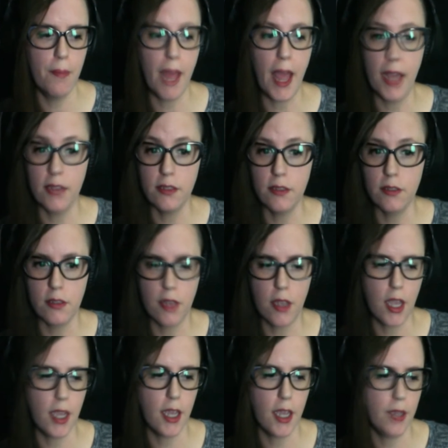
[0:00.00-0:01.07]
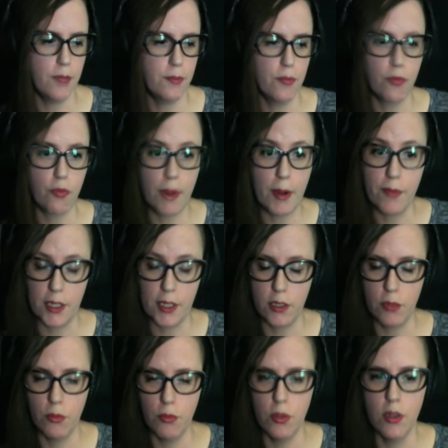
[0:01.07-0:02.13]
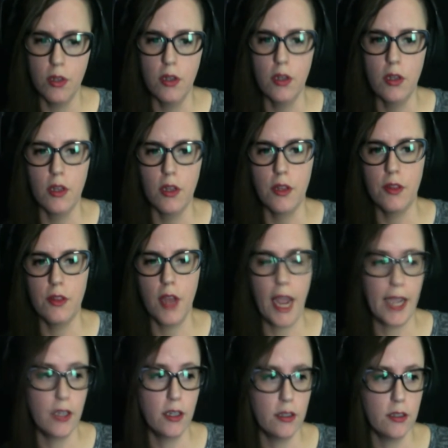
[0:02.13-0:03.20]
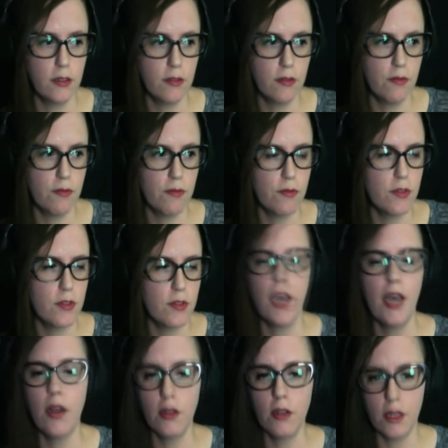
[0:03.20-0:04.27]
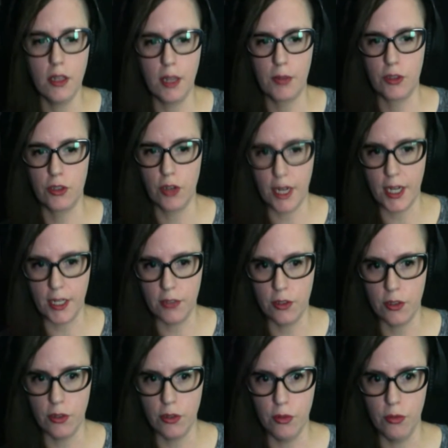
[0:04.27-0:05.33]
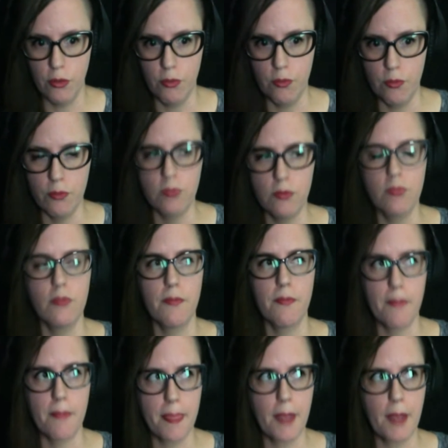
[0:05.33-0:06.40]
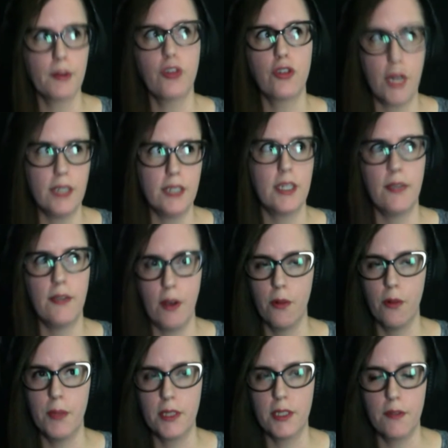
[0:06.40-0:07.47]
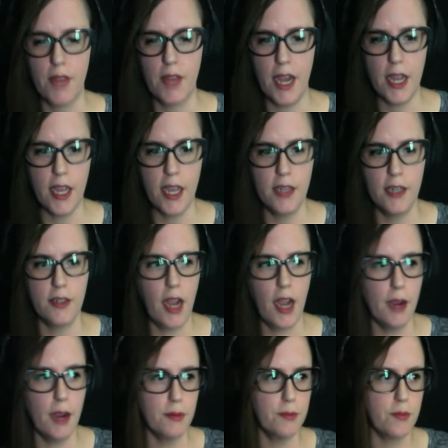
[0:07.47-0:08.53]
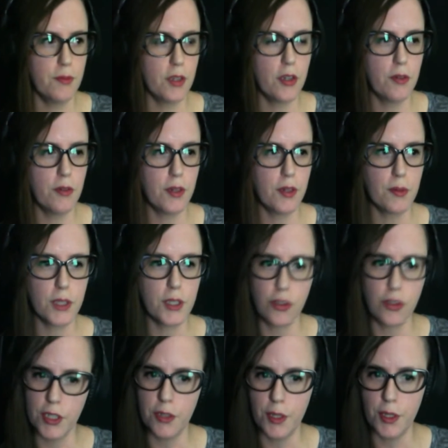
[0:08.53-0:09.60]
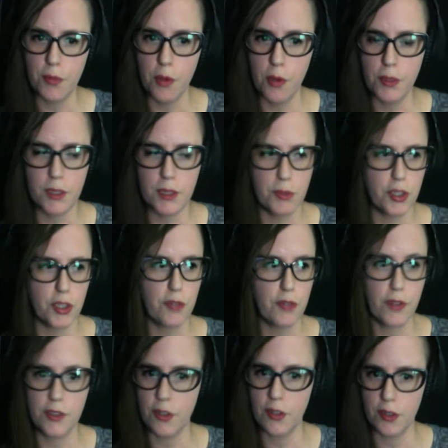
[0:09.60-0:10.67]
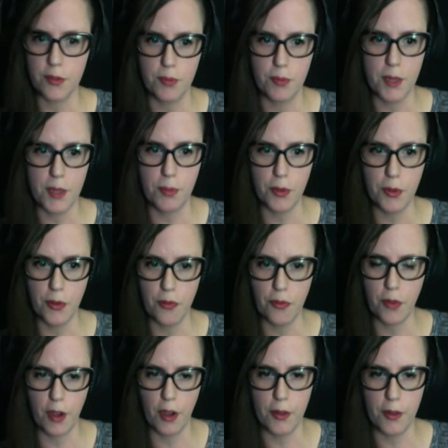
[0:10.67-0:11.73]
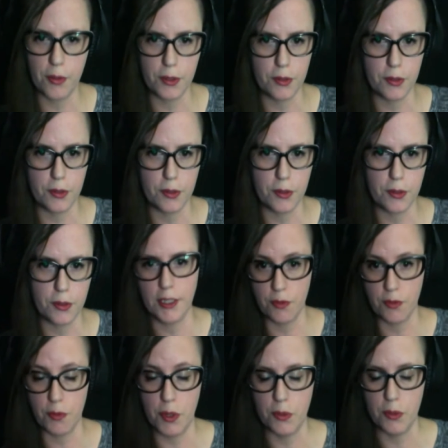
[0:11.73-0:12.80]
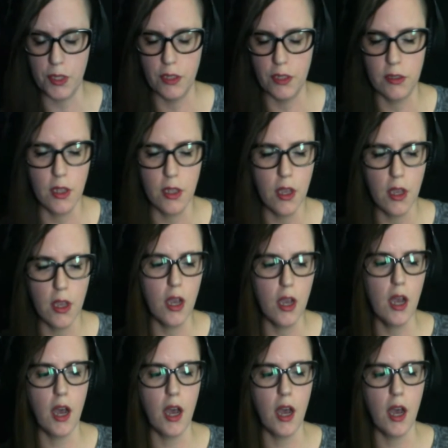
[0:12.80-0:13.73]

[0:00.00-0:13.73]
As a rape victim, I could tell that they were trying to give elements of that, and there were triggering moments, I'm sure, for certain people who've gone through certain kinds of abuses.